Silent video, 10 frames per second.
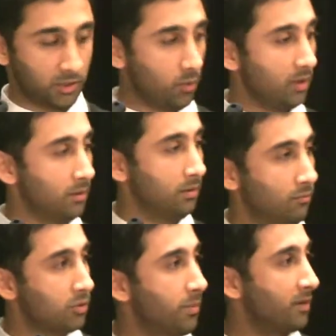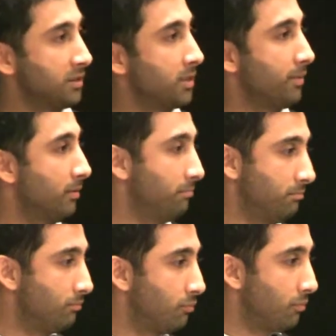I just wanted to respond to some of
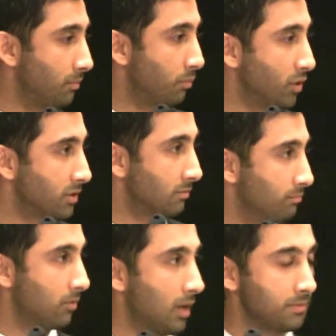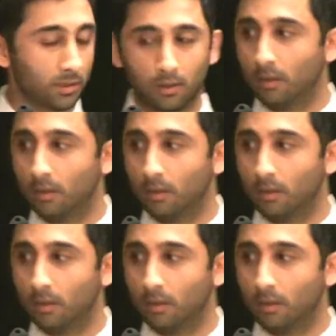the points, perhaps.